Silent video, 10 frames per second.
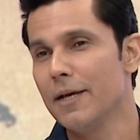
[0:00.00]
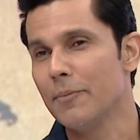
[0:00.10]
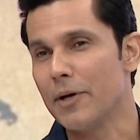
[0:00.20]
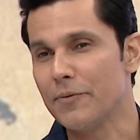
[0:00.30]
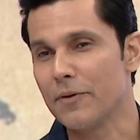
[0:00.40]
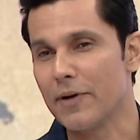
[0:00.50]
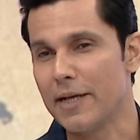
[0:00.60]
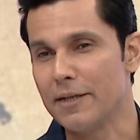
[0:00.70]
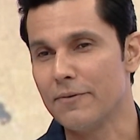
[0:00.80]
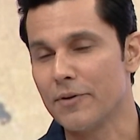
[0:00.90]
But if you're
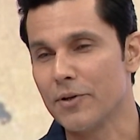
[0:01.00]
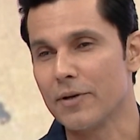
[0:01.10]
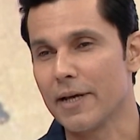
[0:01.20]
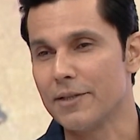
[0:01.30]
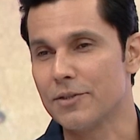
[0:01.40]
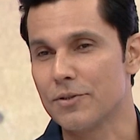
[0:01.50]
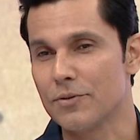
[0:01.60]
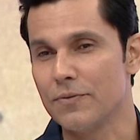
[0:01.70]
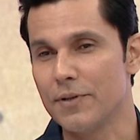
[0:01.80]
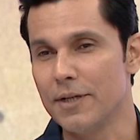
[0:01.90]
fighting for your rights
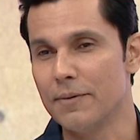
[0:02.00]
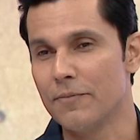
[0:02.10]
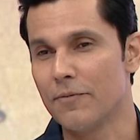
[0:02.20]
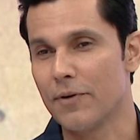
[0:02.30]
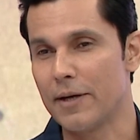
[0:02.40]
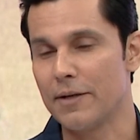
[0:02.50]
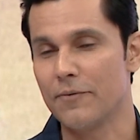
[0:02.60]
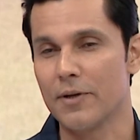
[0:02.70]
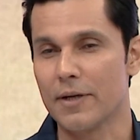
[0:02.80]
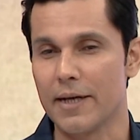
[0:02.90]
to freedom, fighting
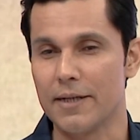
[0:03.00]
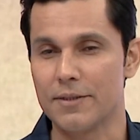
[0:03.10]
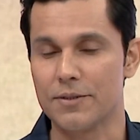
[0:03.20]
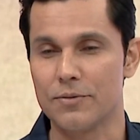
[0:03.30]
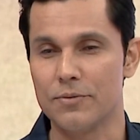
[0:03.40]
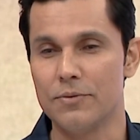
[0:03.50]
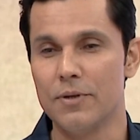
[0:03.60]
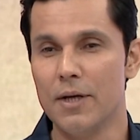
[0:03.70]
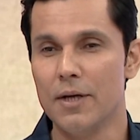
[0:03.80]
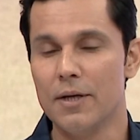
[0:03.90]
for your rights to,
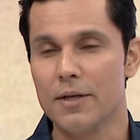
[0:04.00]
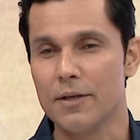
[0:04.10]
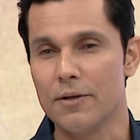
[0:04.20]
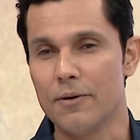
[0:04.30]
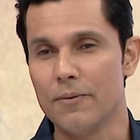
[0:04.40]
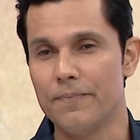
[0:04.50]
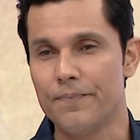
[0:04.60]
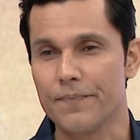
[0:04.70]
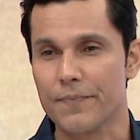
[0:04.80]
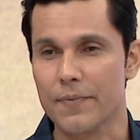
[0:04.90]
you know,
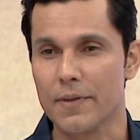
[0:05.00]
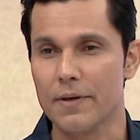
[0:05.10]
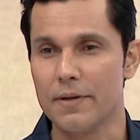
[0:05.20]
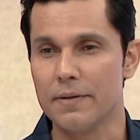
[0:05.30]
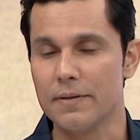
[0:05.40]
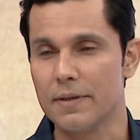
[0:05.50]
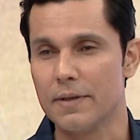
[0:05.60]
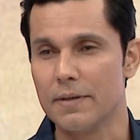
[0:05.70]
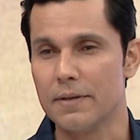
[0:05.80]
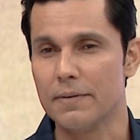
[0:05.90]

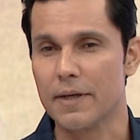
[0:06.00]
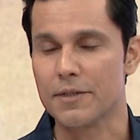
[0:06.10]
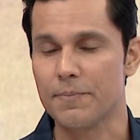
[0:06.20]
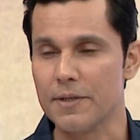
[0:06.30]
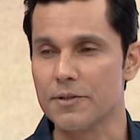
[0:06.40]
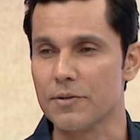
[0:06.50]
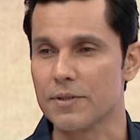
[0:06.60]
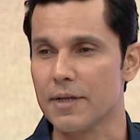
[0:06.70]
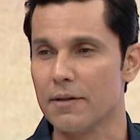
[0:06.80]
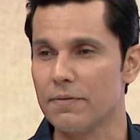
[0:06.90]
uh, express
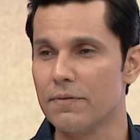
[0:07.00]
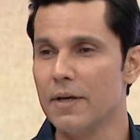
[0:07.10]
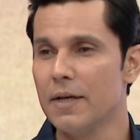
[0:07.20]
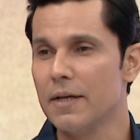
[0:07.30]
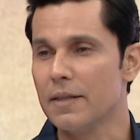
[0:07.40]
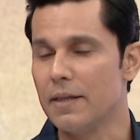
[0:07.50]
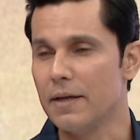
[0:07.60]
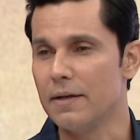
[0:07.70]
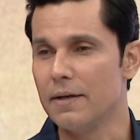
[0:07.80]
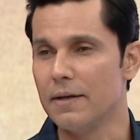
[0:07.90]
yourself,
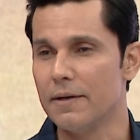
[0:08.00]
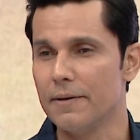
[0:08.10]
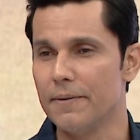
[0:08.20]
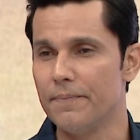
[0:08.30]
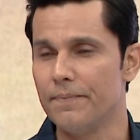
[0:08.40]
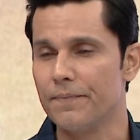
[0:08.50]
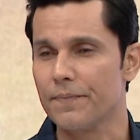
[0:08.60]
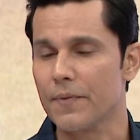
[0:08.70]
then um,